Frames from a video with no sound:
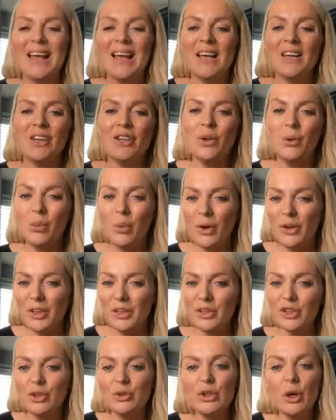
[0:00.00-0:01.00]
You
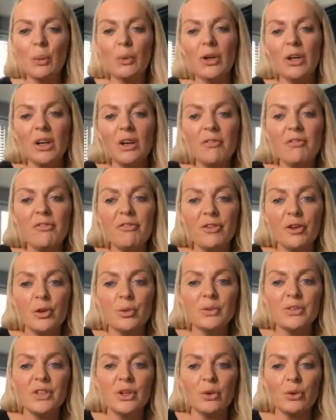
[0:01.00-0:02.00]
don't want to
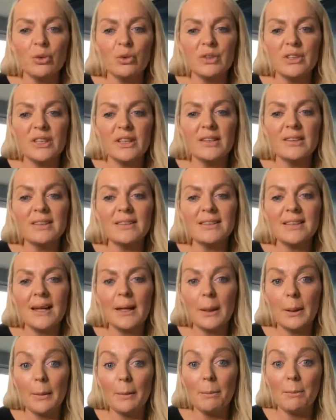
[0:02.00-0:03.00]
confuse your audience.
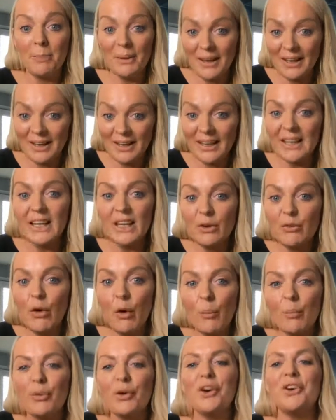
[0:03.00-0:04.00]
Like, pick a
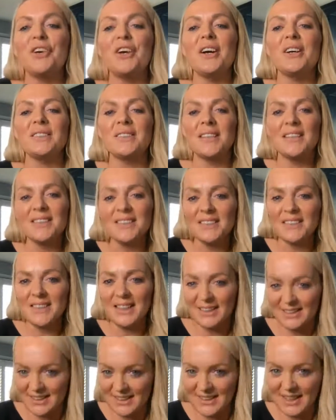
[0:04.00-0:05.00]
hero product and
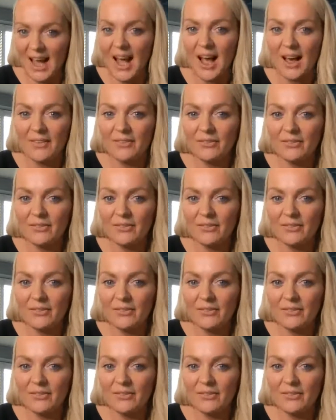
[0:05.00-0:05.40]
stick to that.